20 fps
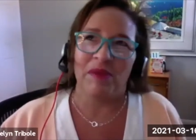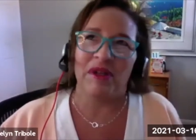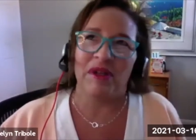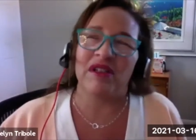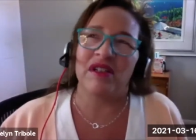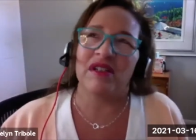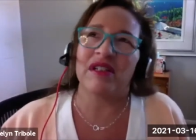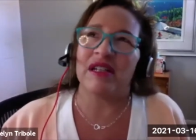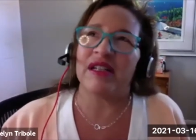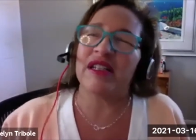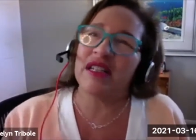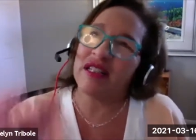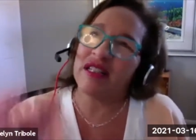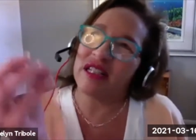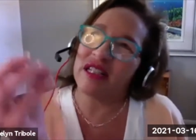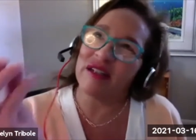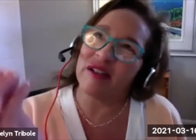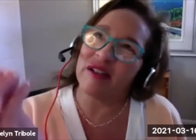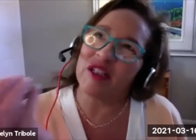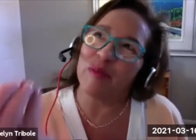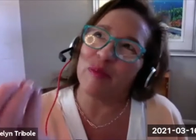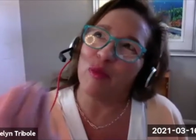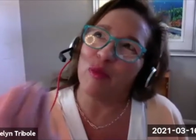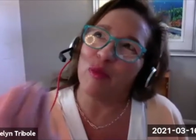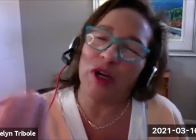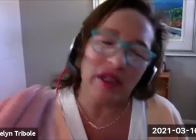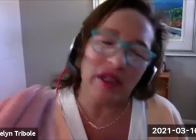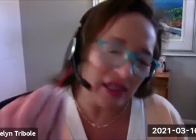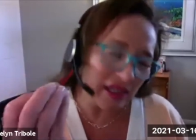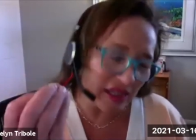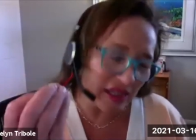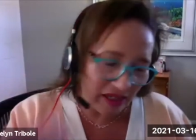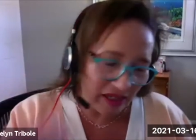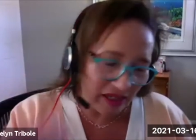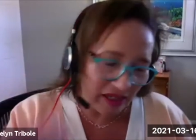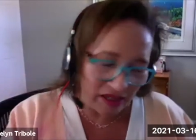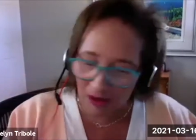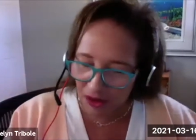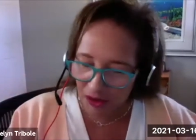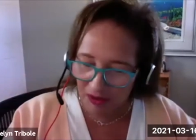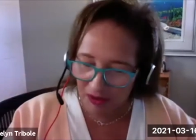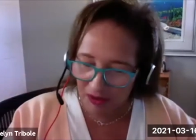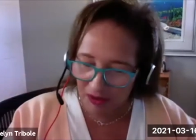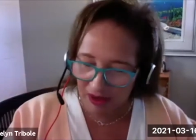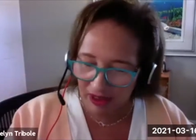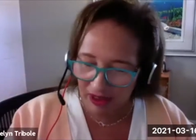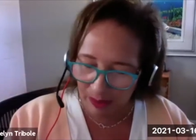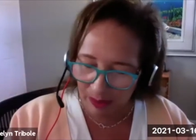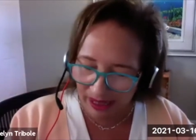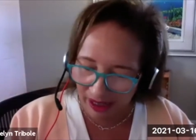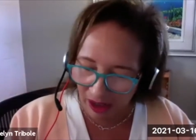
but to, to, to boil it down to a, a,